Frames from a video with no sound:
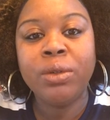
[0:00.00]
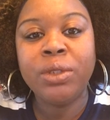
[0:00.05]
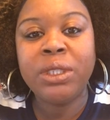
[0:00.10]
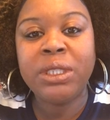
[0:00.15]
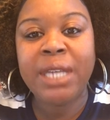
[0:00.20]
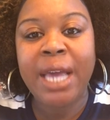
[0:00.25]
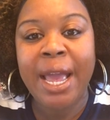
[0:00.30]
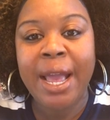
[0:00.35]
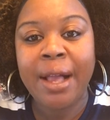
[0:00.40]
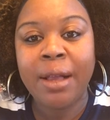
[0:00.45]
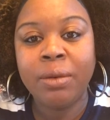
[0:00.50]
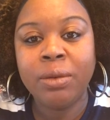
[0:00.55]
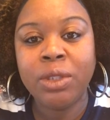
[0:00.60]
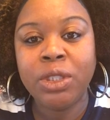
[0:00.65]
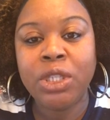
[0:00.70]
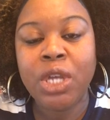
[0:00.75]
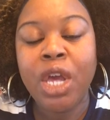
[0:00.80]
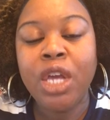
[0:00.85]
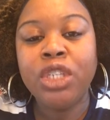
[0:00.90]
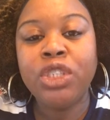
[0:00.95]

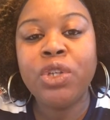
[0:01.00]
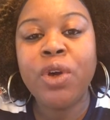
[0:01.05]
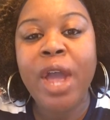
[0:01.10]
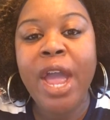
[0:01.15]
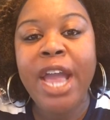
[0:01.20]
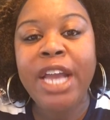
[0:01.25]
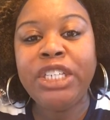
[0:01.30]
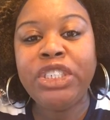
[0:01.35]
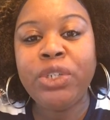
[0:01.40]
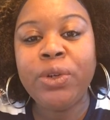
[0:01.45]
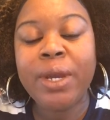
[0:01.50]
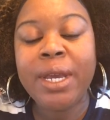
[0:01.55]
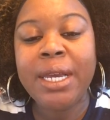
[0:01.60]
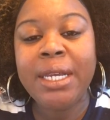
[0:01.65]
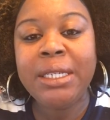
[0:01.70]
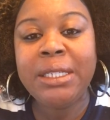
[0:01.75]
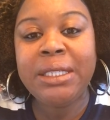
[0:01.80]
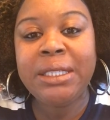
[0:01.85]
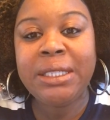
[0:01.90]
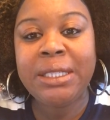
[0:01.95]
sounds. So as you
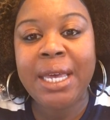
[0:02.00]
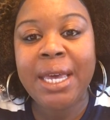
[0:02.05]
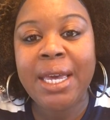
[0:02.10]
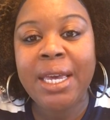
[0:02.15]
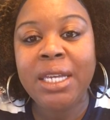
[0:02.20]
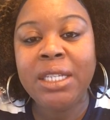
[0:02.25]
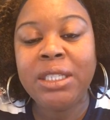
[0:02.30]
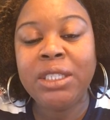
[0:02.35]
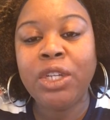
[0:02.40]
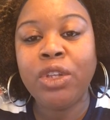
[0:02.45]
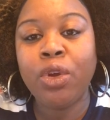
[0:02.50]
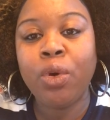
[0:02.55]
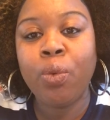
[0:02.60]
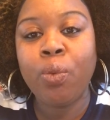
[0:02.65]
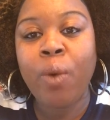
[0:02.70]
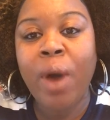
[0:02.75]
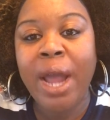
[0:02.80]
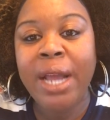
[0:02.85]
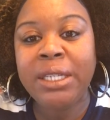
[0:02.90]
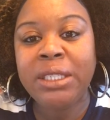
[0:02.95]
can see to the
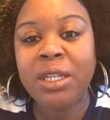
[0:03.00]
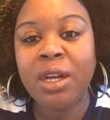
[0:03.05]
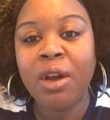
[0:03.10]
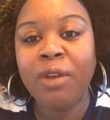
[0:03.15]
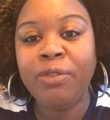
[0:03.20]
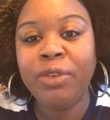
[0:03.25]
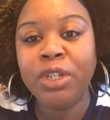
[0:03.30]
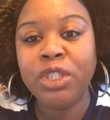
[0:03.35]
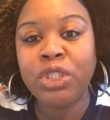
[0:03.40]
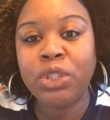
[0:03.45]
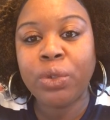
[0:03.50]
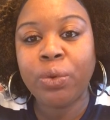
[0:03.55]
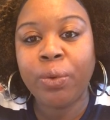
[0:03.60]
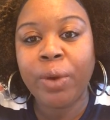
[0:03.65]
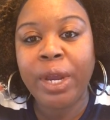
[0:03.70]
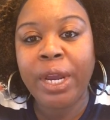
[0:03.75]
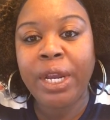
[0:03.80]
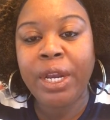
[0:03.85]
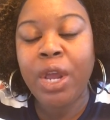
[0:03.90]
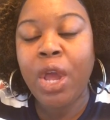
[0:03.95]
right of your
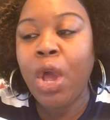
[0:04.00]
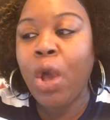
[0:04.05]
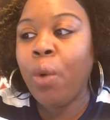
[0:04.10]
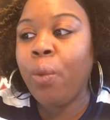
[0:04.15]
screen,